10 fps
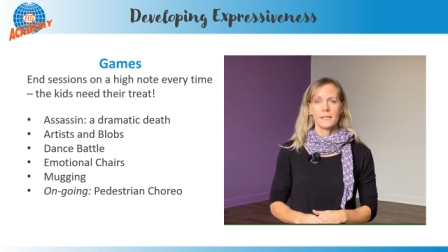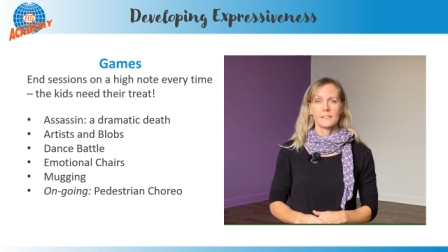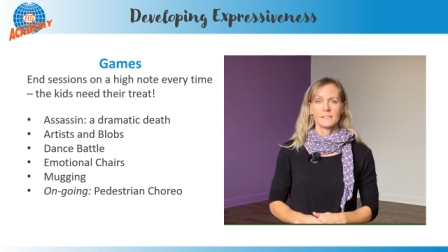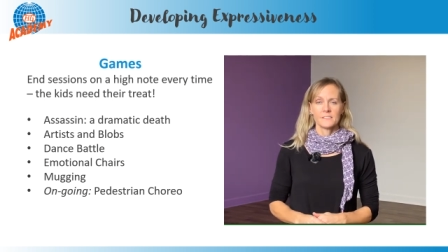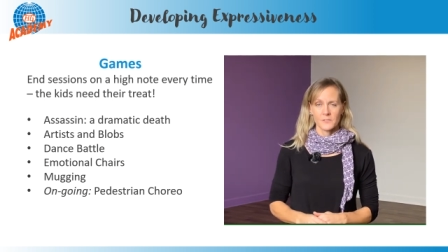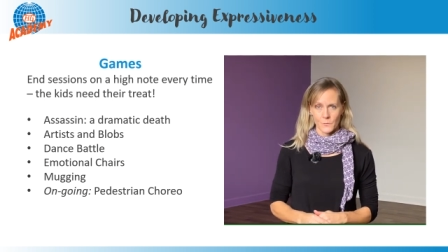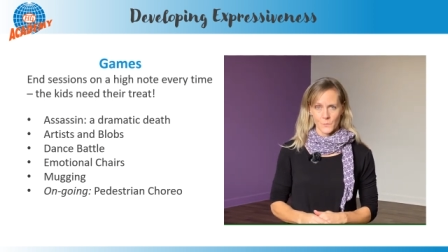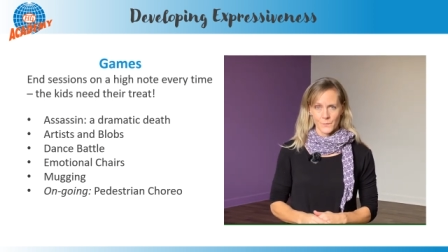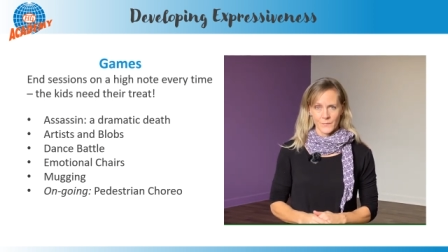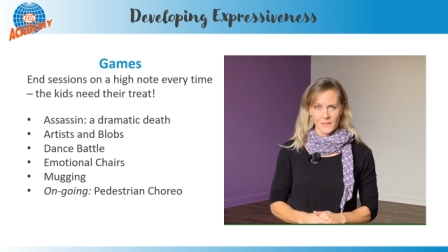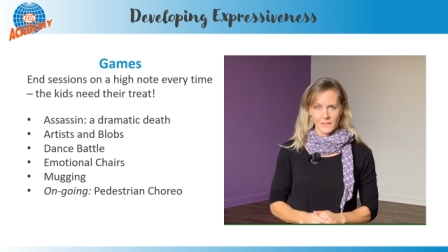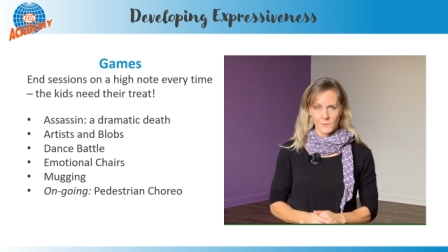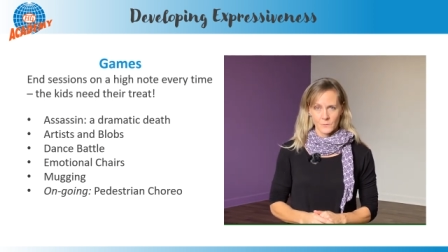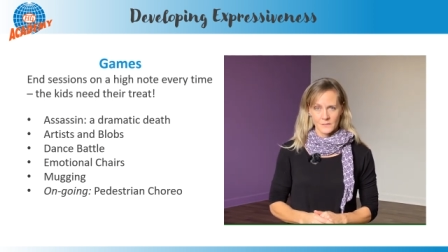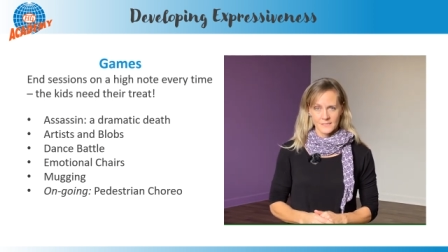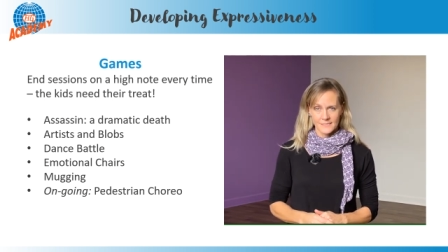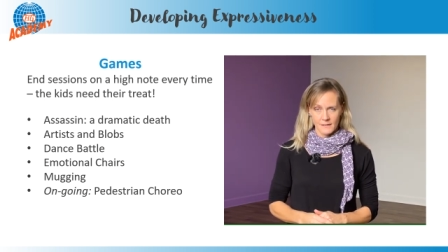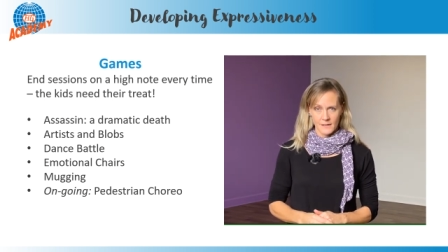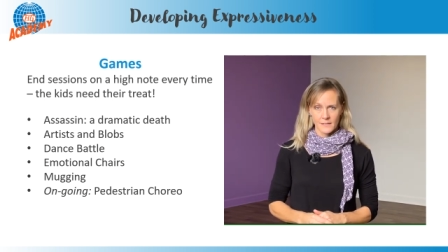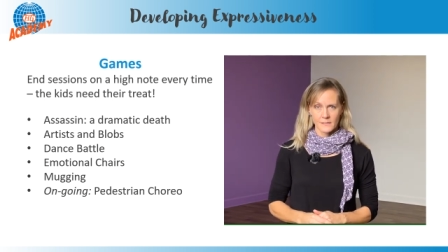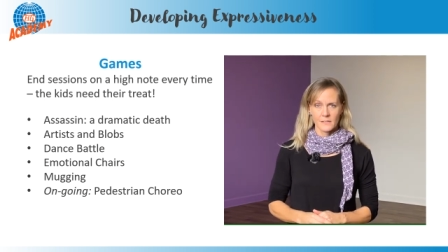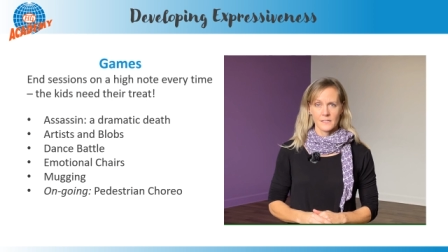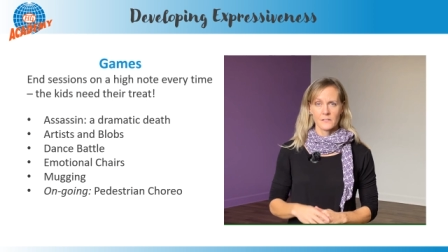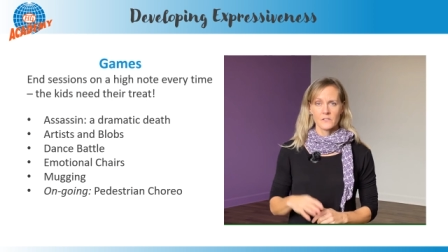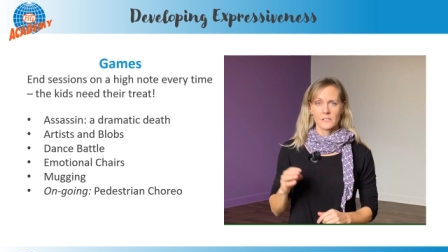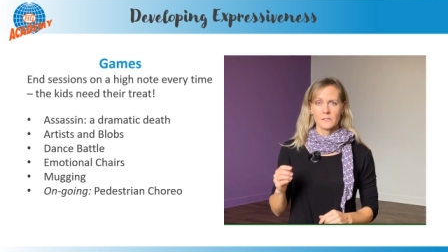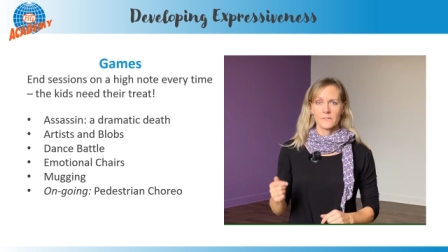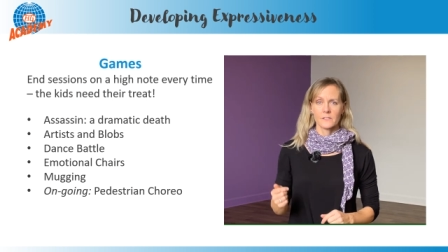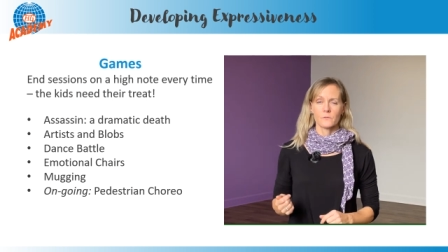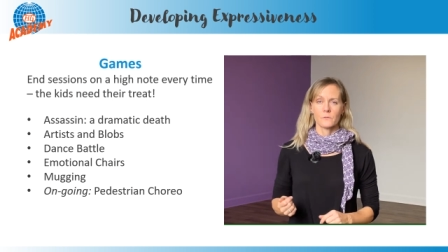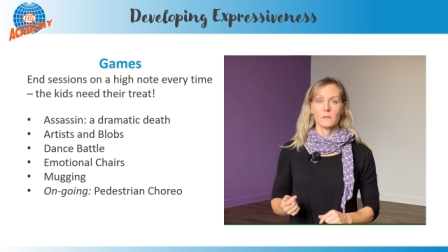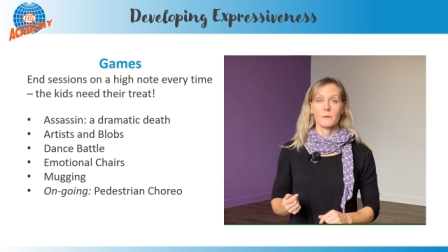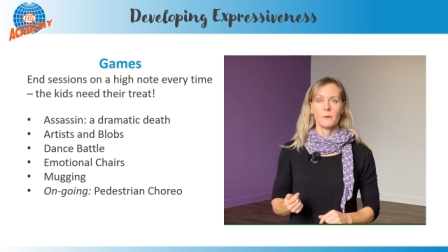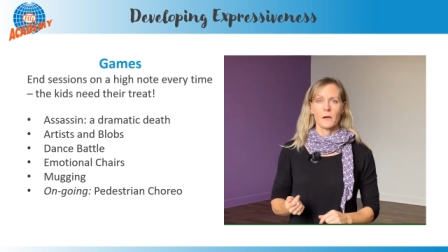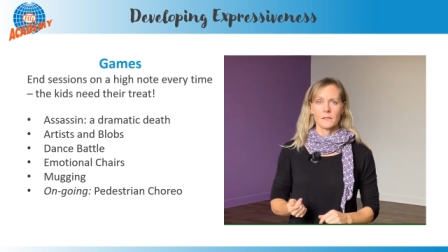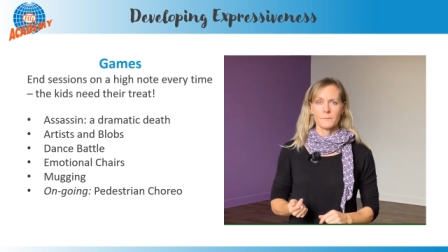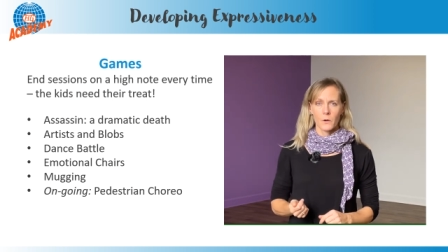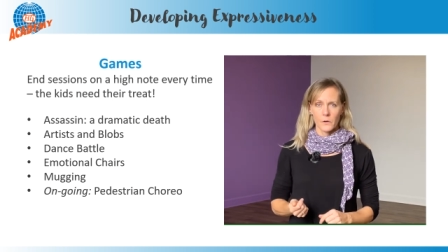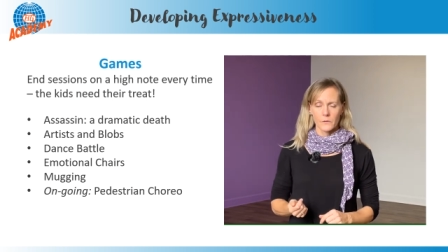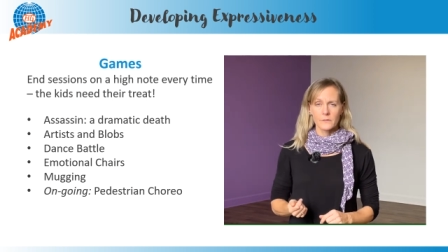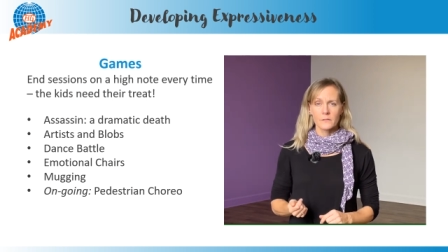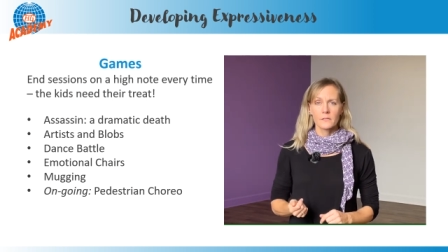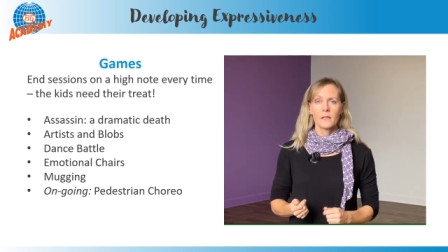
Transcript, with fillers: So you will assign each individual a body part,